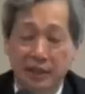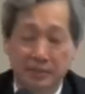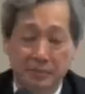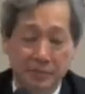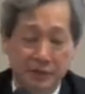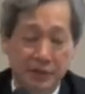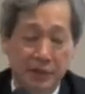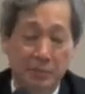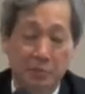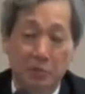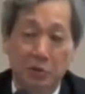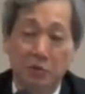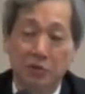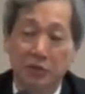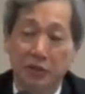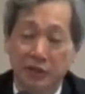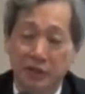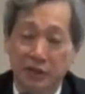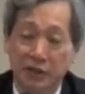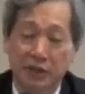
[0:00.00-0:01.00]
um,
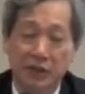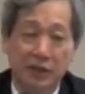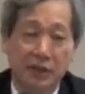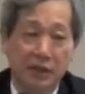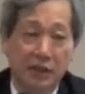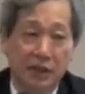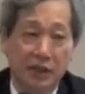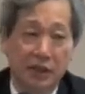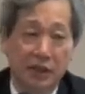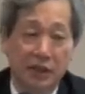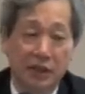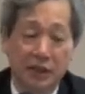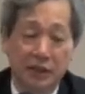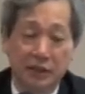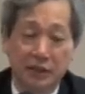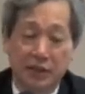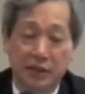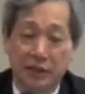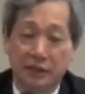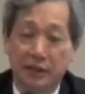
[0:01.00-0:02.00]
supported
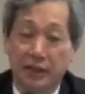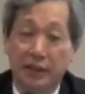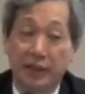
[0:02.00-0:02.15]
um,